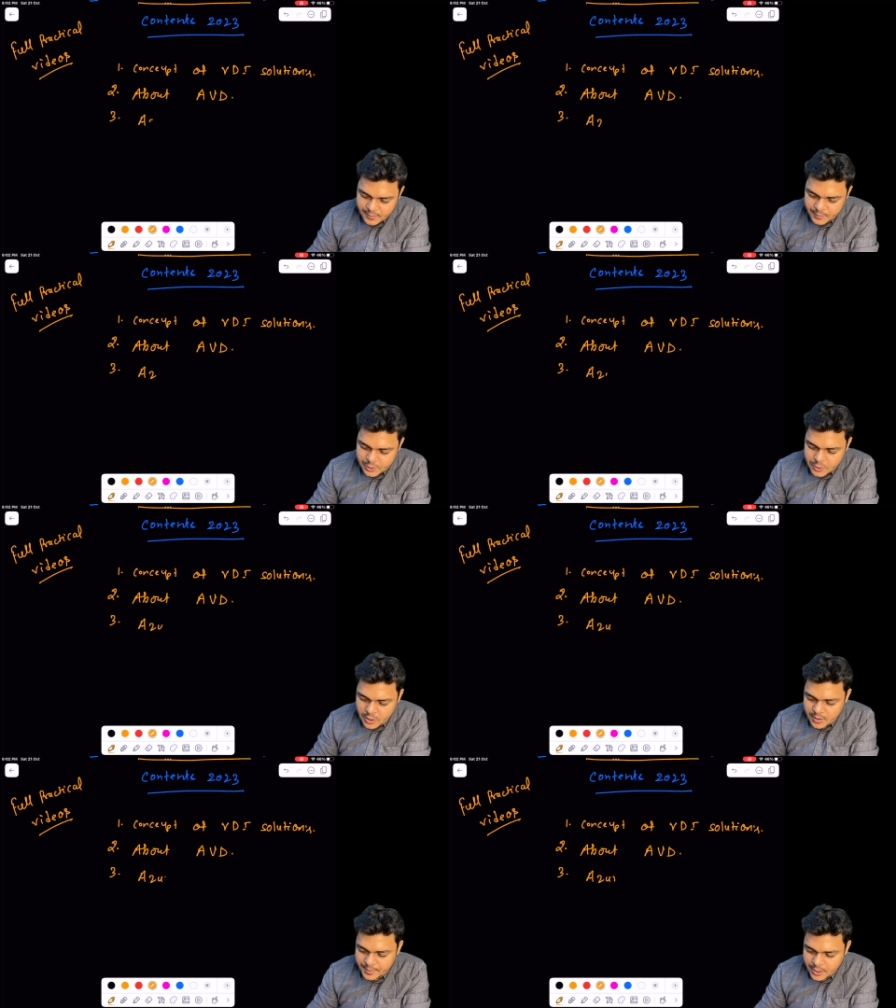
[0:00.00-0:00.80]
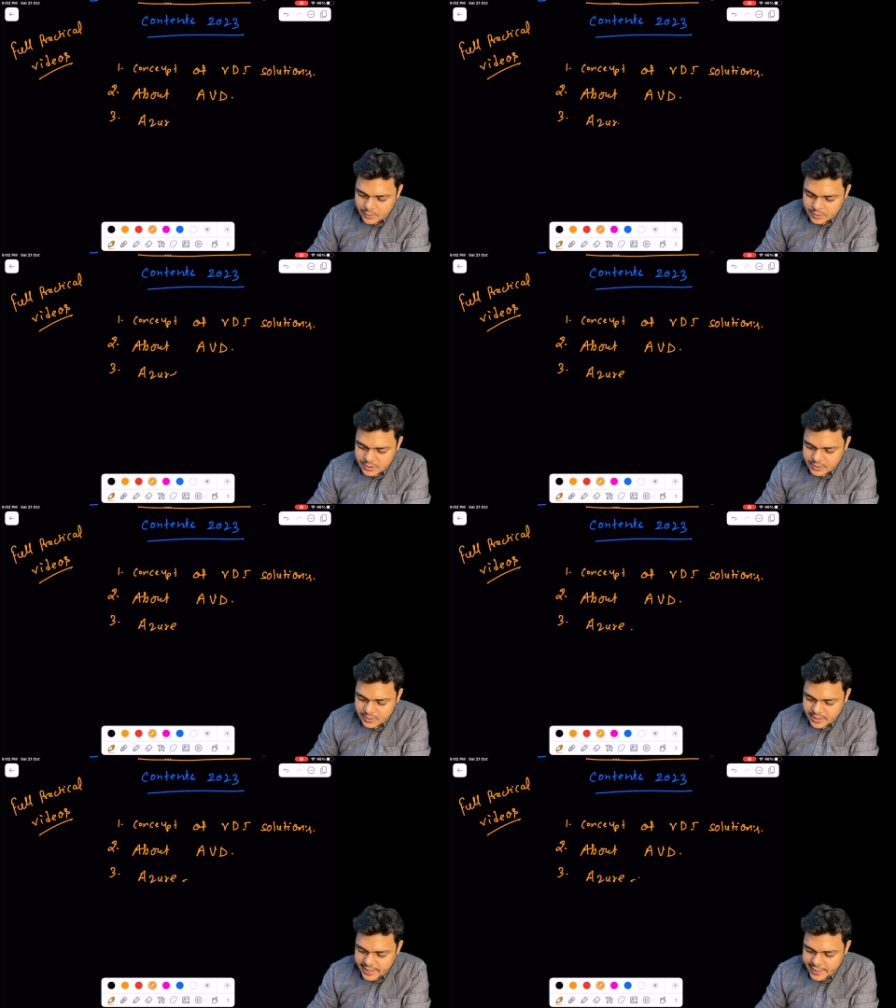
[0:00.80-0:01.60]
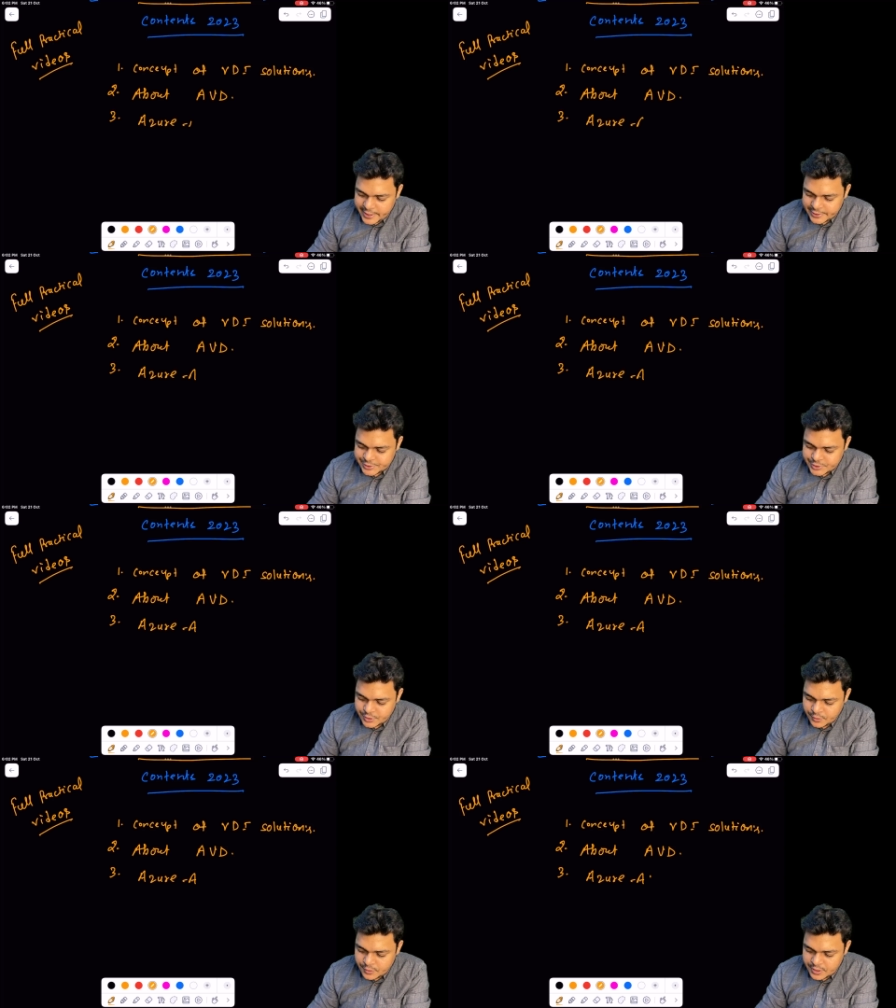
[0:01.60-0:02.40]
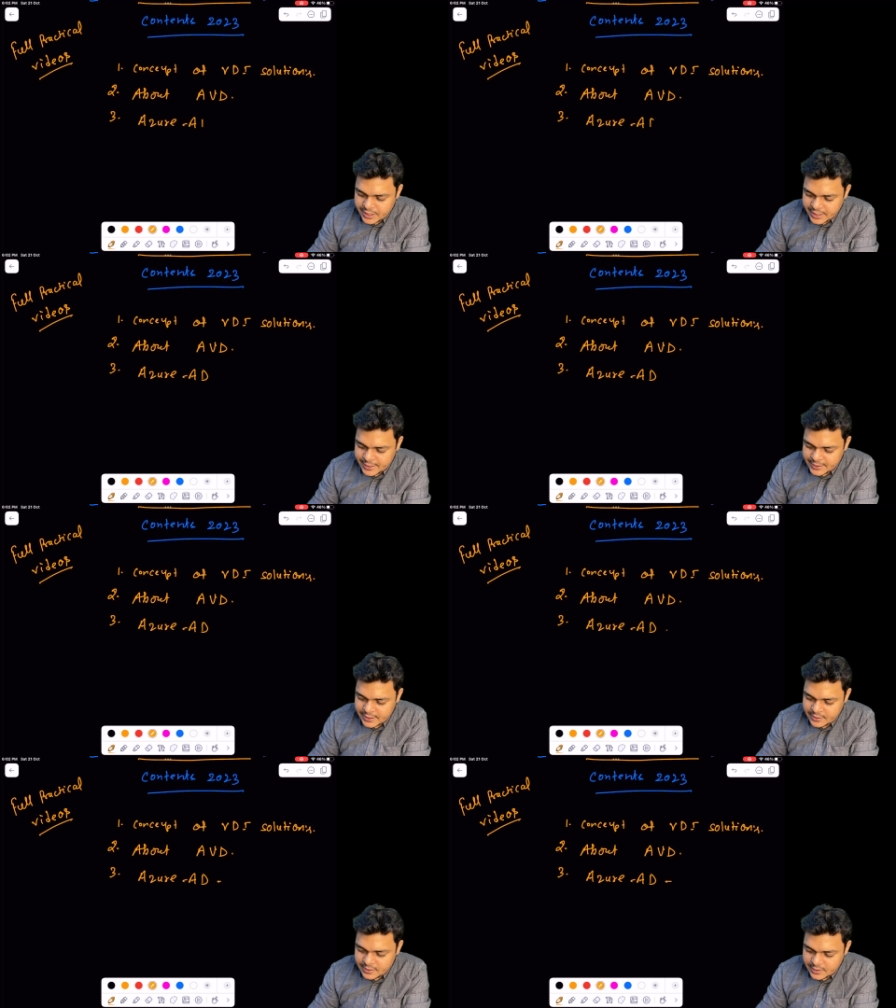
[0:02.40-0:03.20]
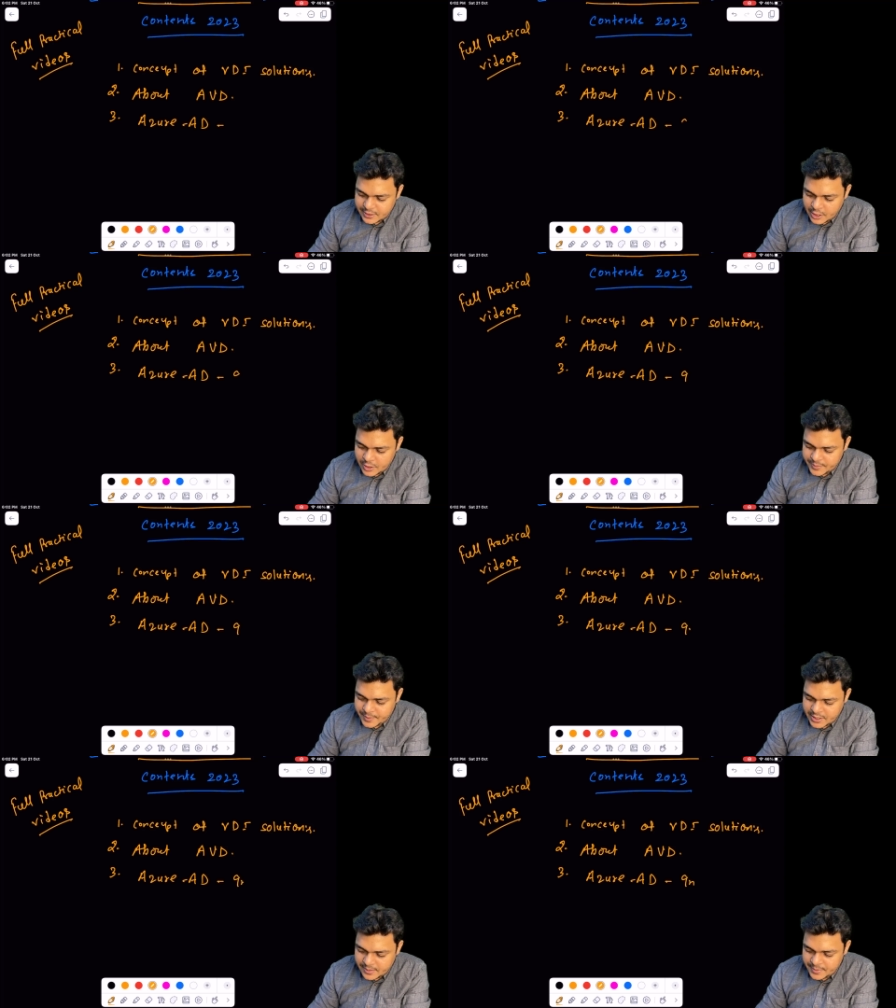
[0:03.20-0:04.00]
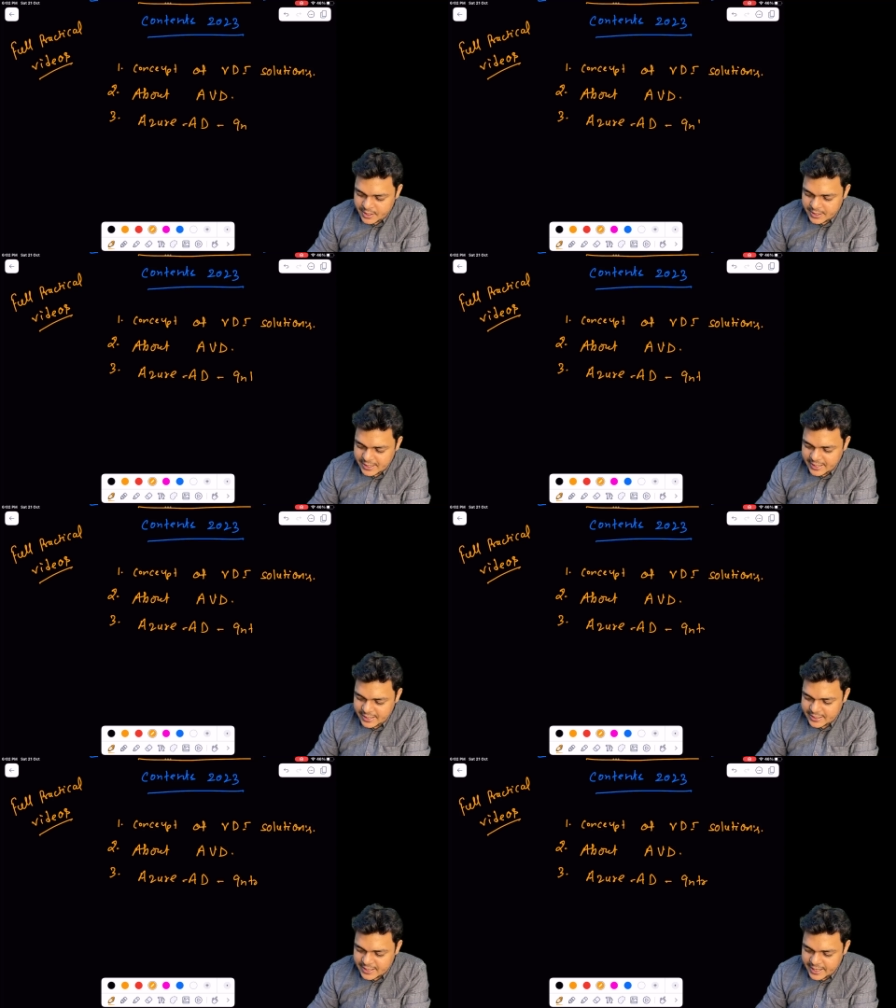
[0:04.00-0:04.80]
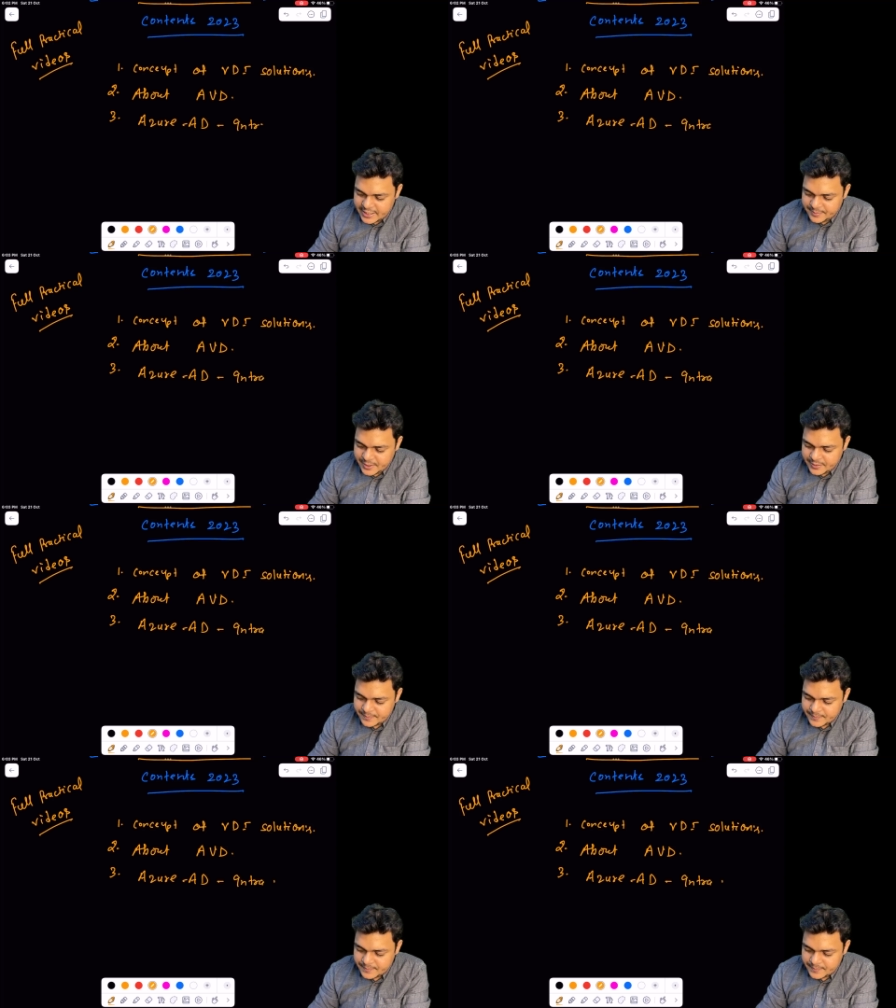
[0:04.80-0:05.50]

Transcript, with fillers: We'll talk about Azure AD. Now it become a Entra-admin,